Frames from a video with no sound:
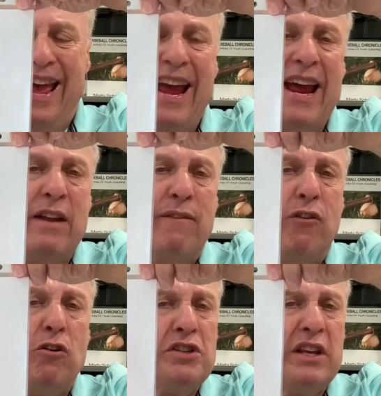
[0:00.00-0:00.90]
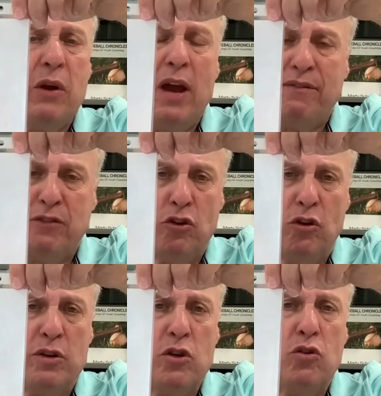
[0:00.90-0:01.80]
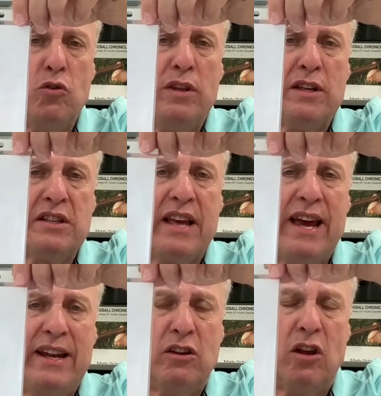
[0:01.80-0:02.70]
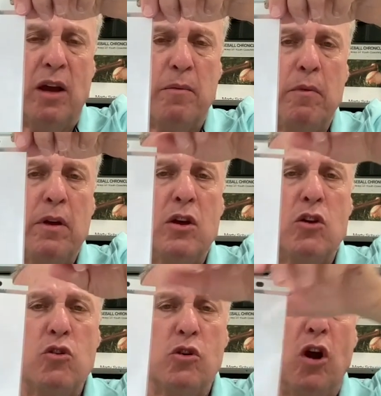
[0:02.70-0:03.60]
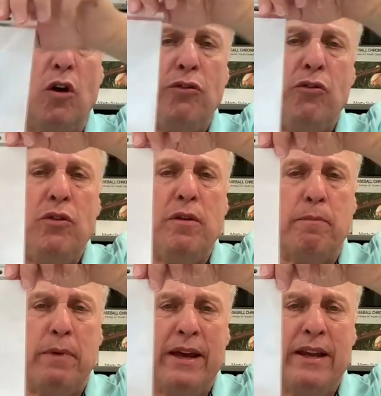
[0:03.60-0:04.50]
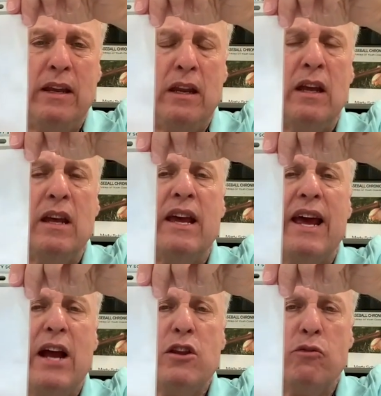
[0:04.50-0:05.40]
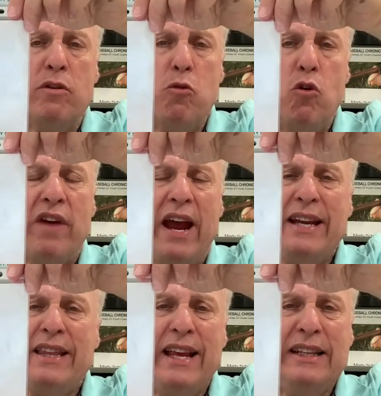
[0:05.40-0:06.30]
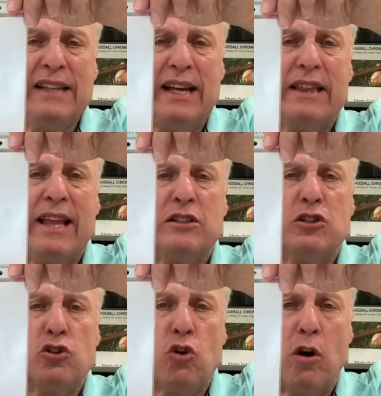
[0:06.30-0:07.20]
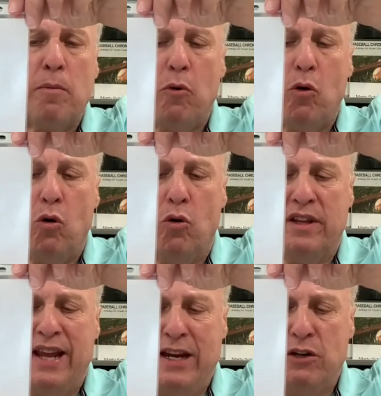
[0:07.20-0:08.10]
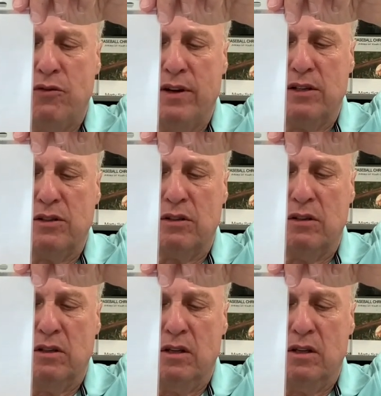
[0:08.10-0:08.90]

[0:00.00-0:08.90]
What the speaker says: And first thing you have to do, and you do this ahead of time, you go through the bin and you remove anything that's sharp or dangerous.